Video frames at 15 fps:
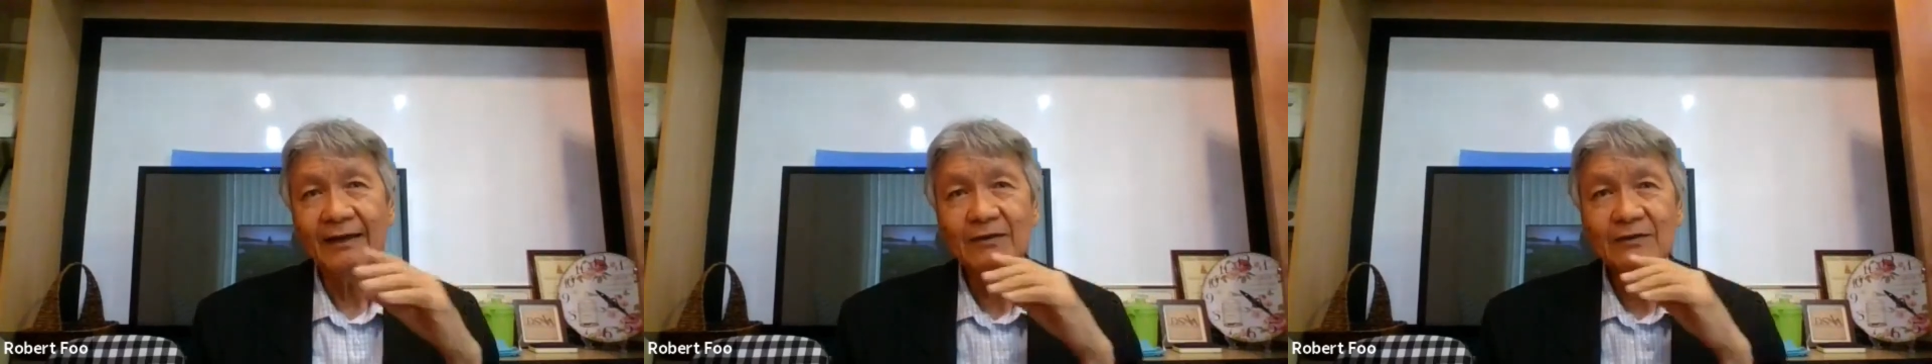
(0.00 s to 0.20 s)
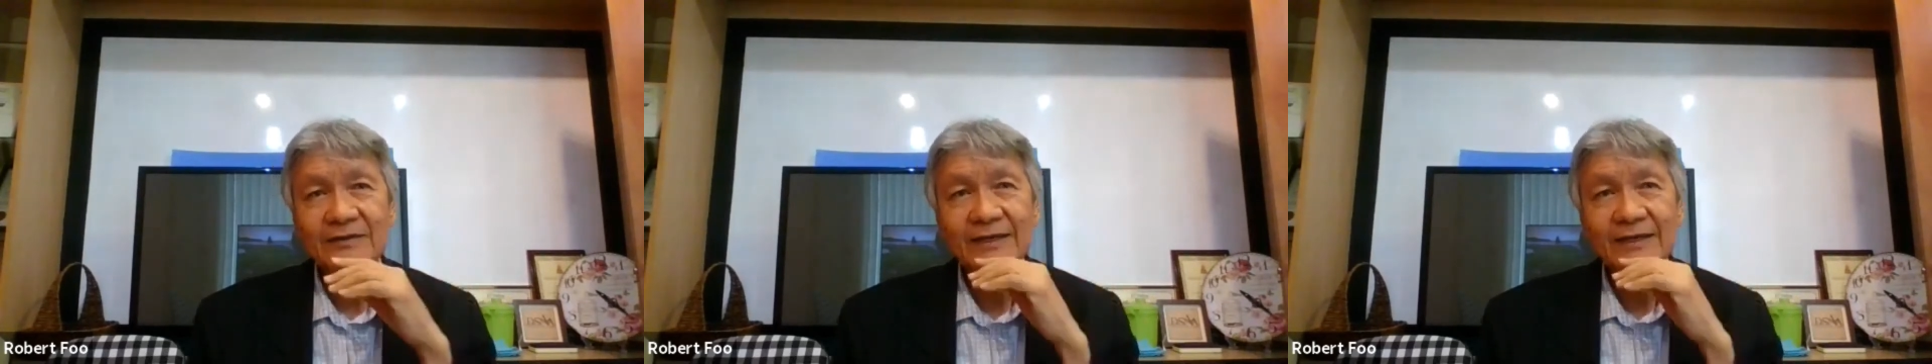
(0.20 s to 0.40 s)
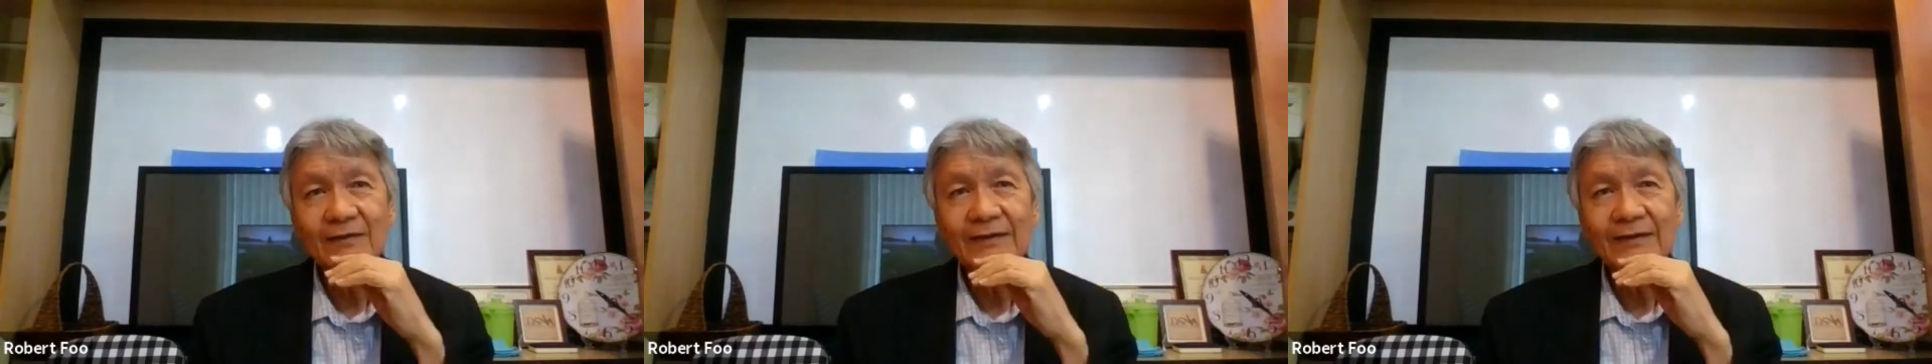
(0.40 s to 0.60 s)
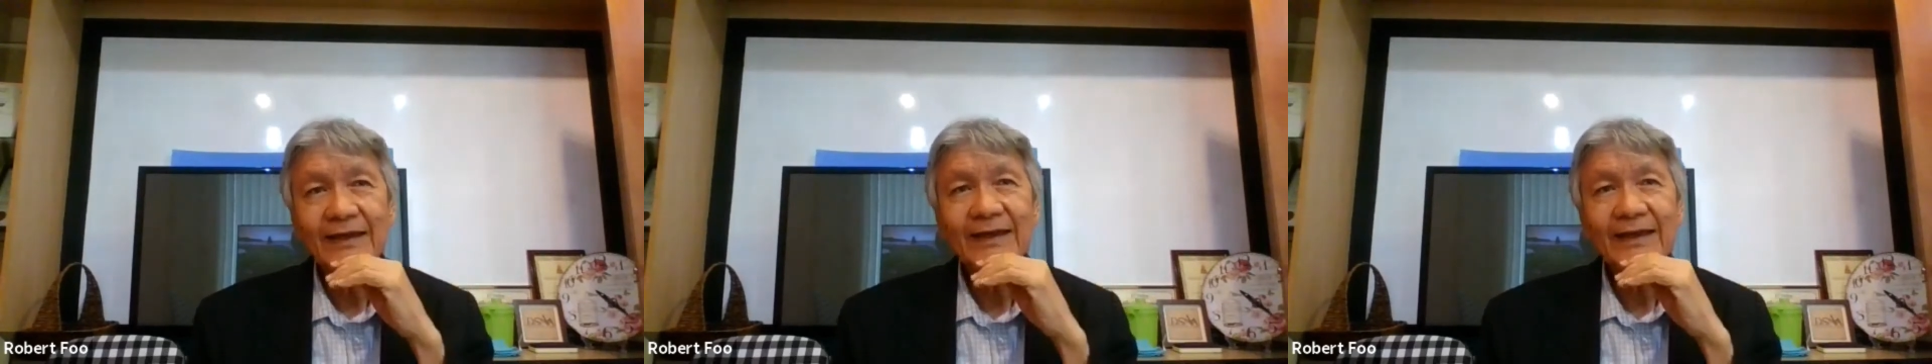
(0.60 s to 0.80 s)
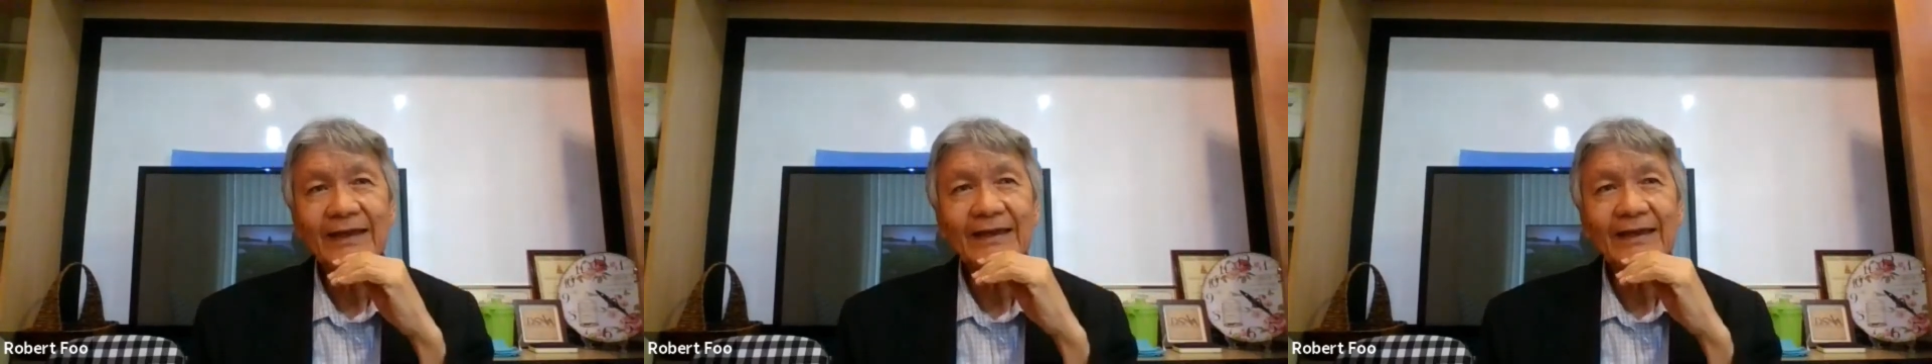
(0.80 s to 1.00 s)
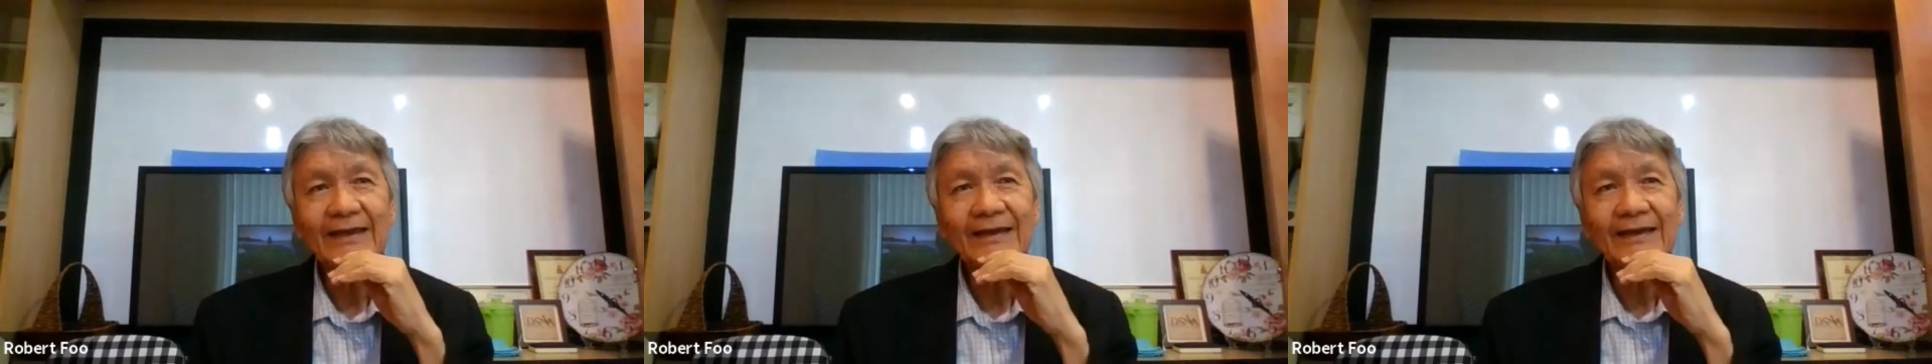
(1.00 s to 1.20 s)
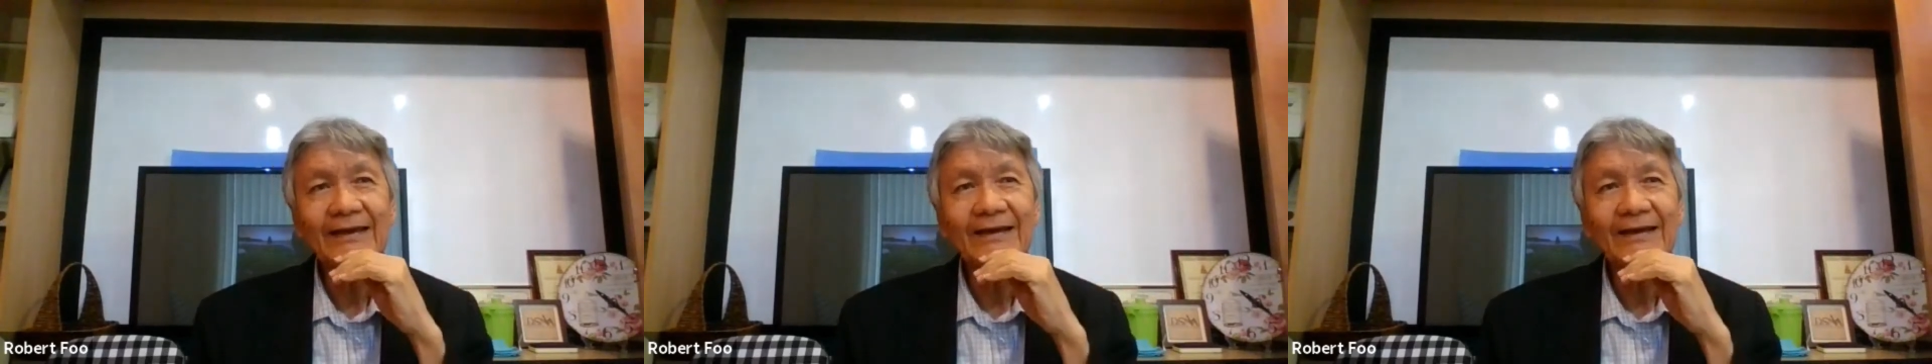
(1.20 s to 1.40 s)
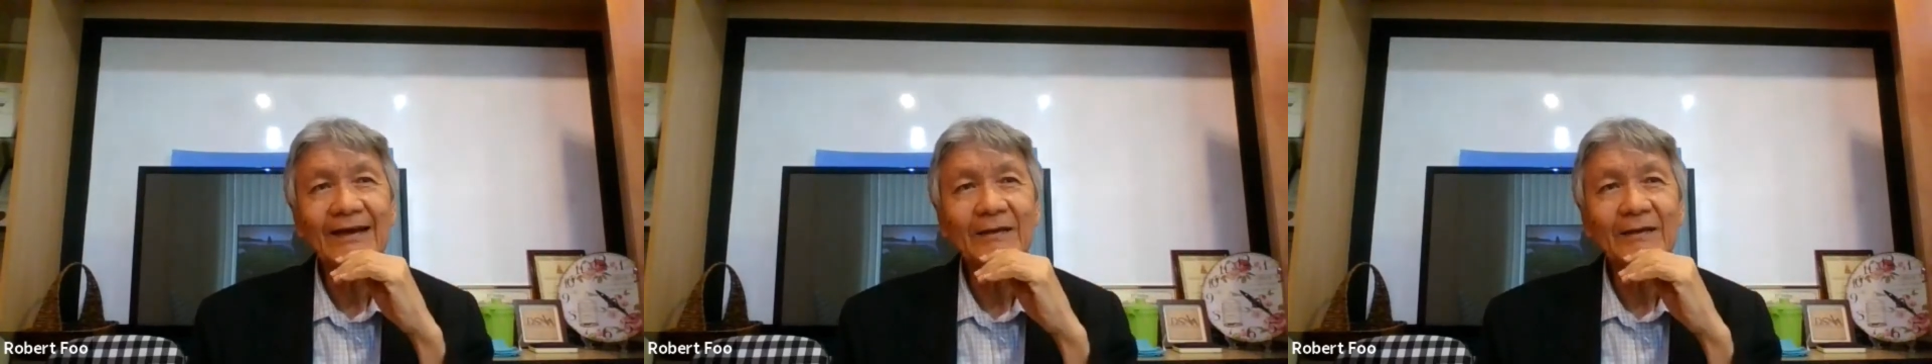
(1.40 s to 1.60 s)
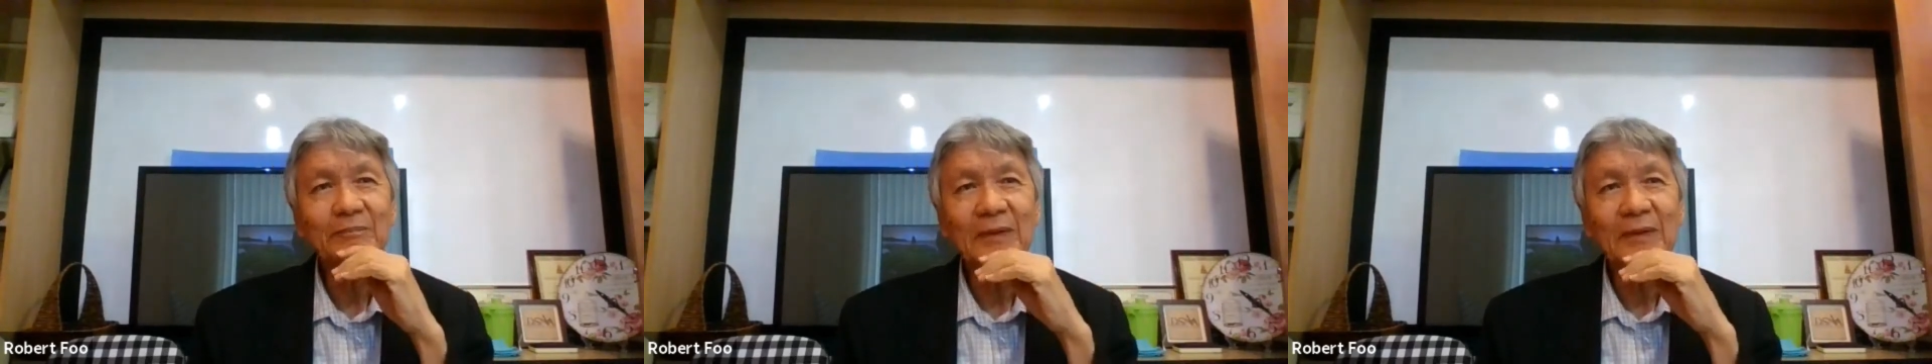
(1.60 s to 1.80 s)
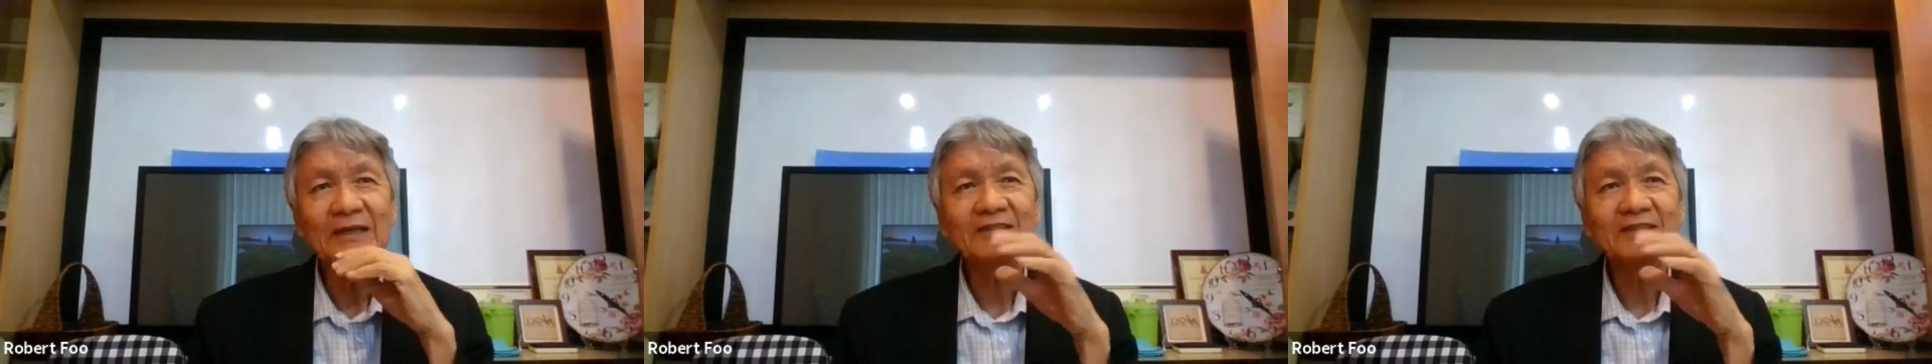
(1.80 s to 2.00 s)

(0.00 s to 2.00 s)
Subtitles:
you say, okay, I paid